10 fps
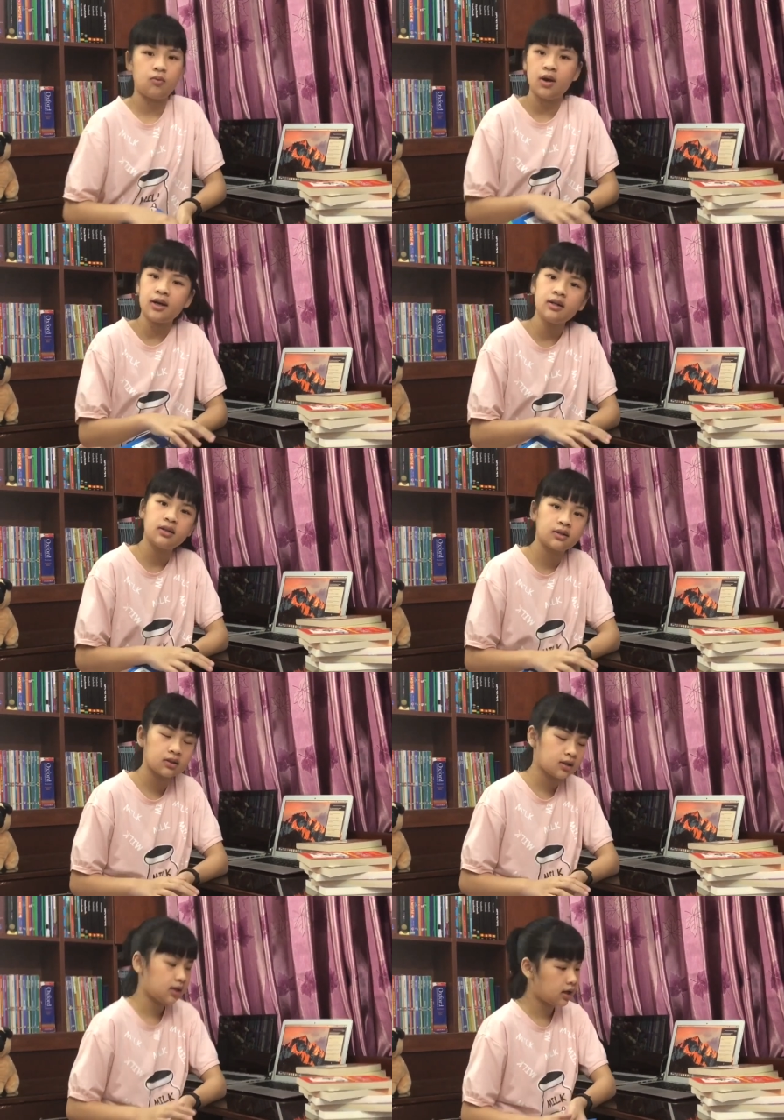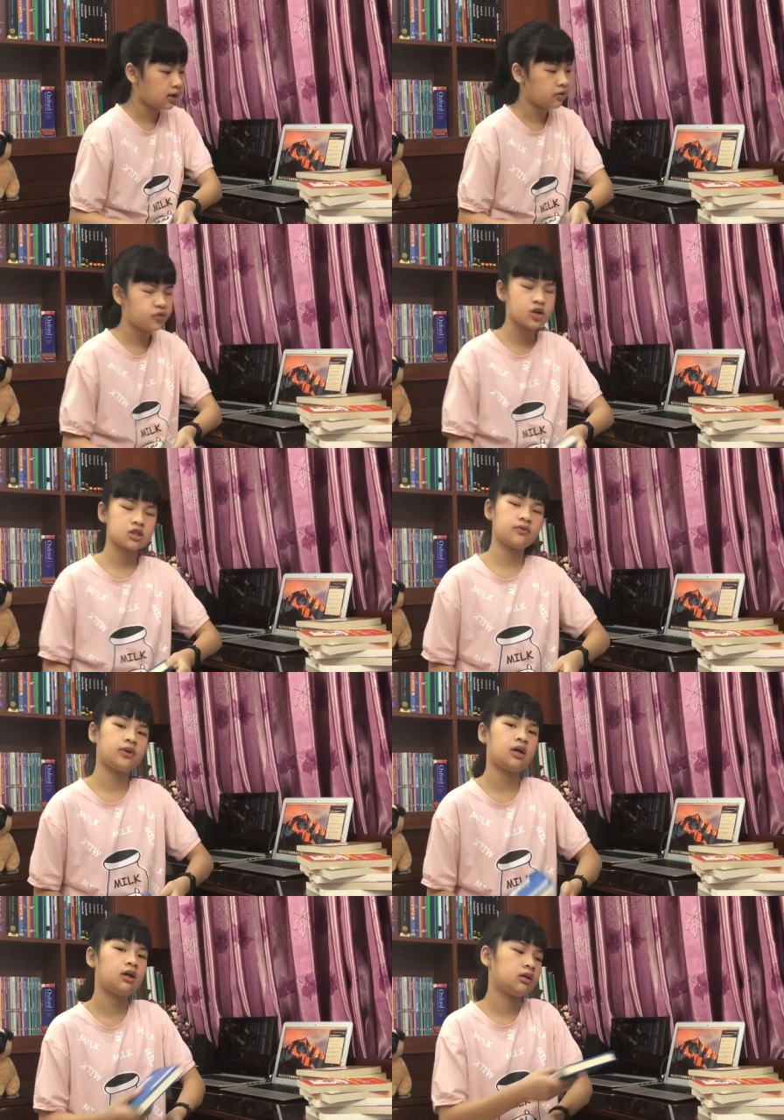One, uh, first of
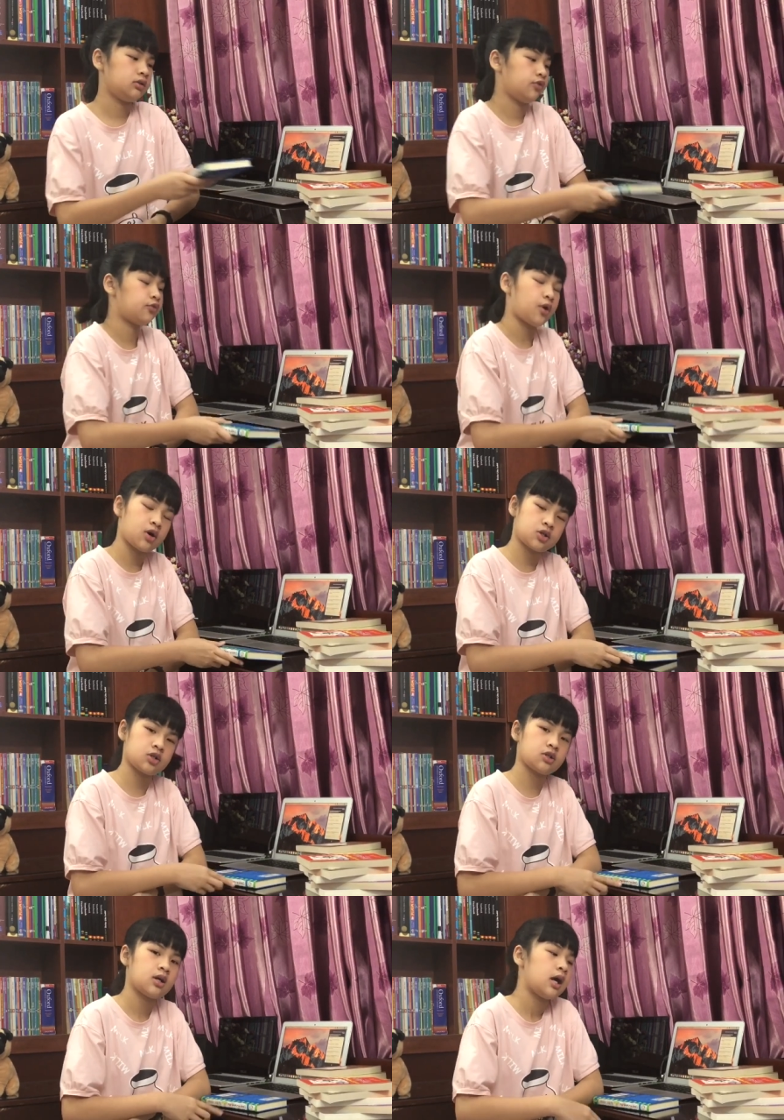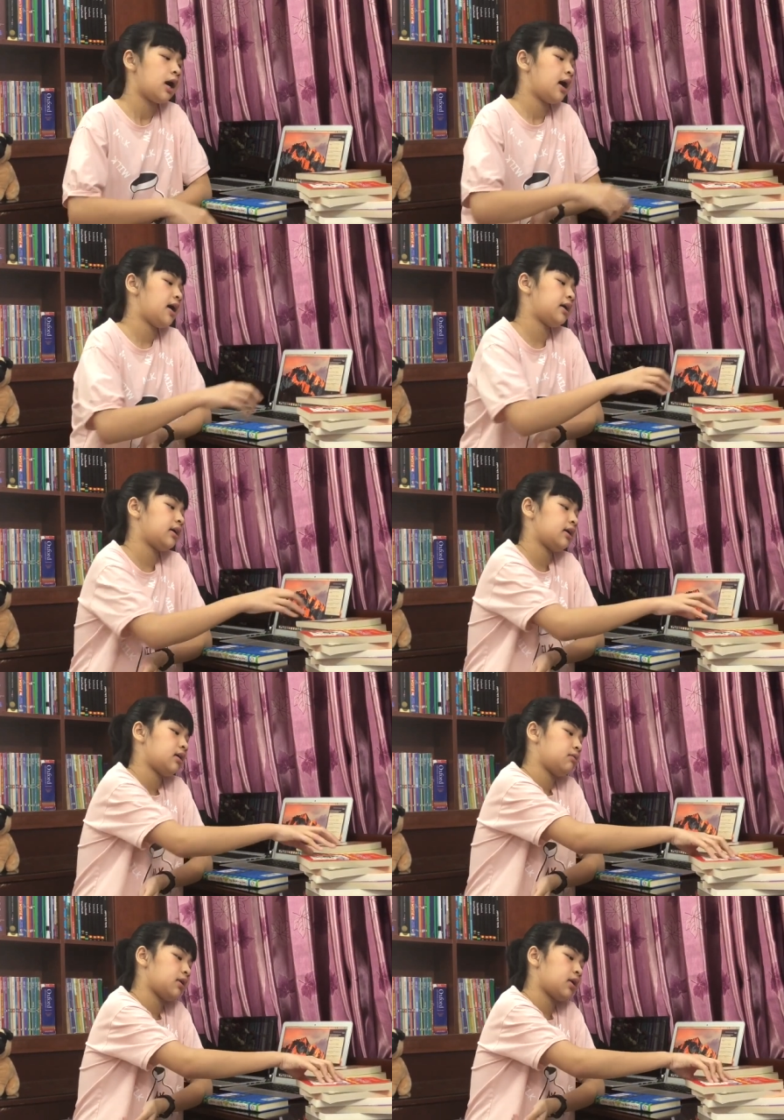all, first, I
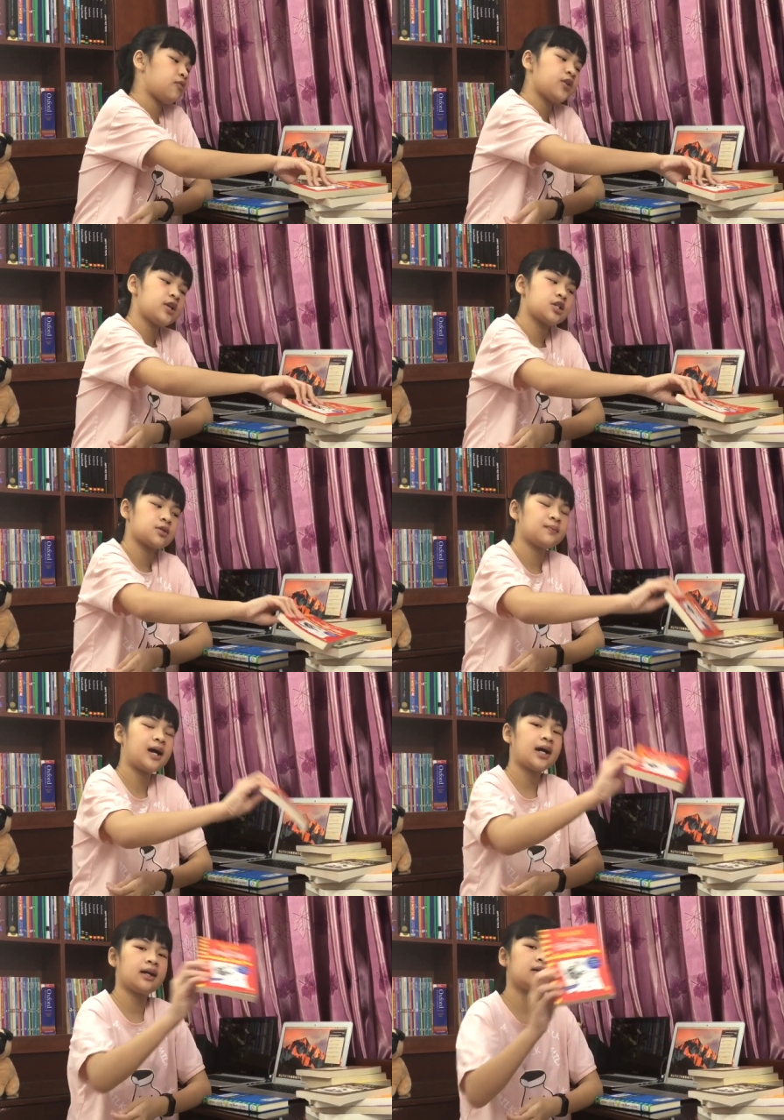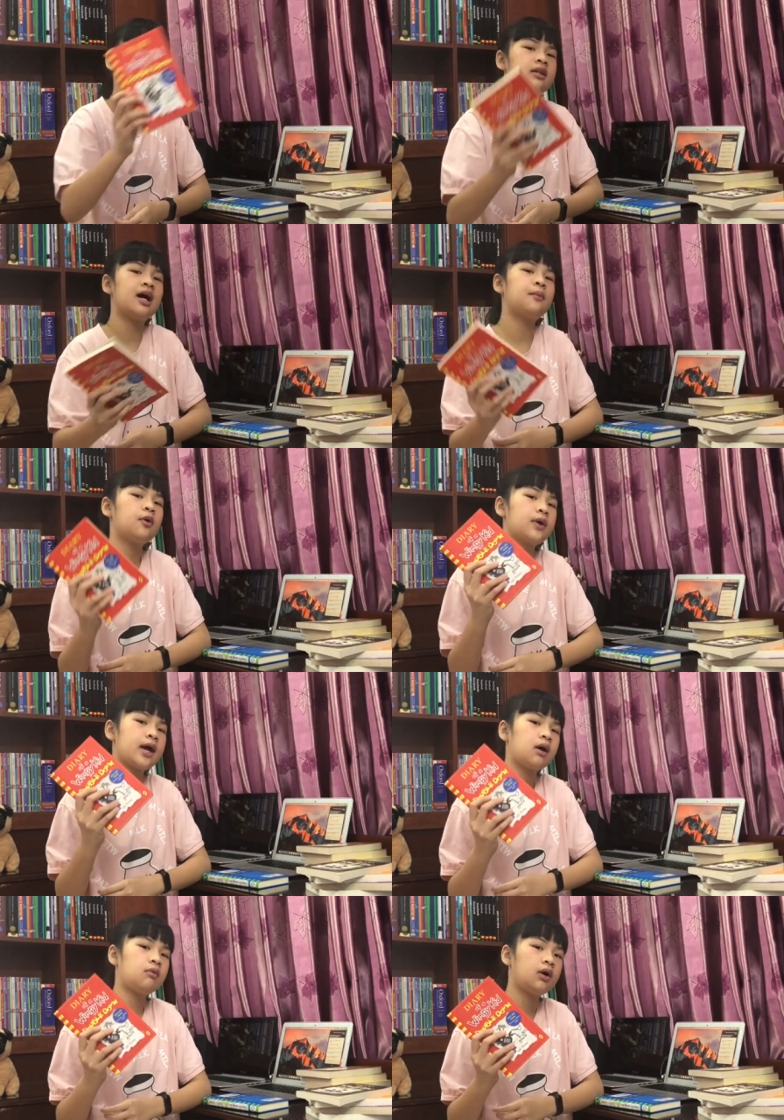when I finished buying the Double
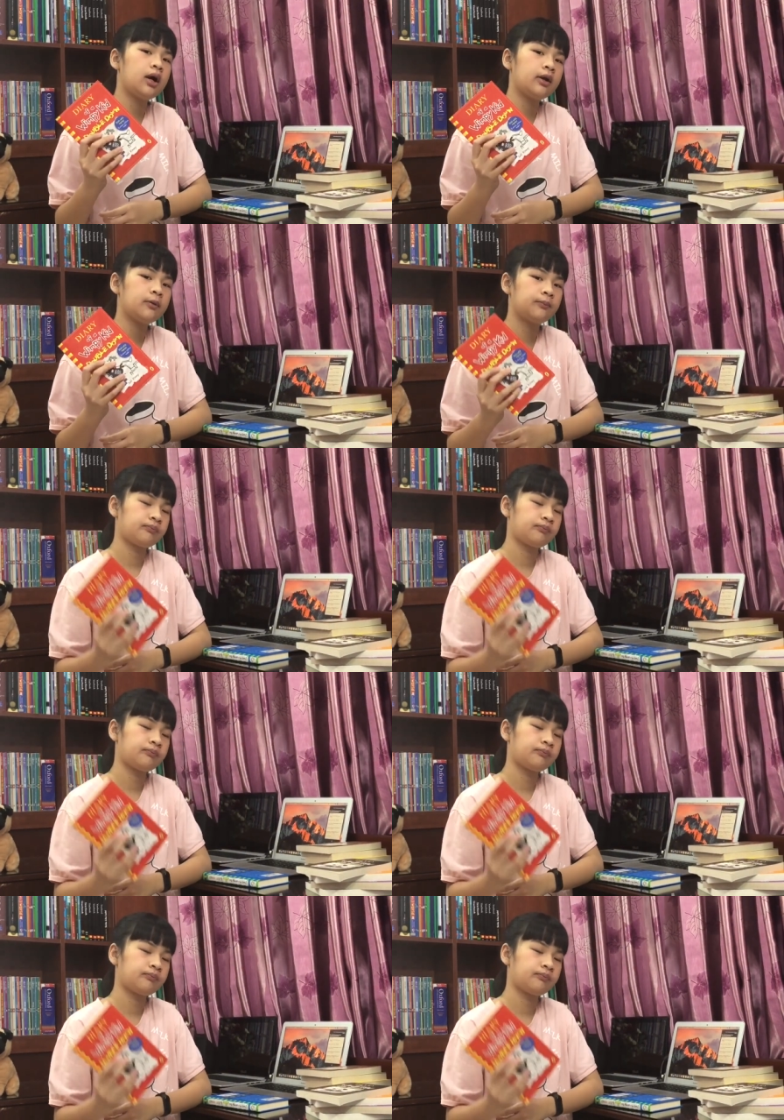Down one,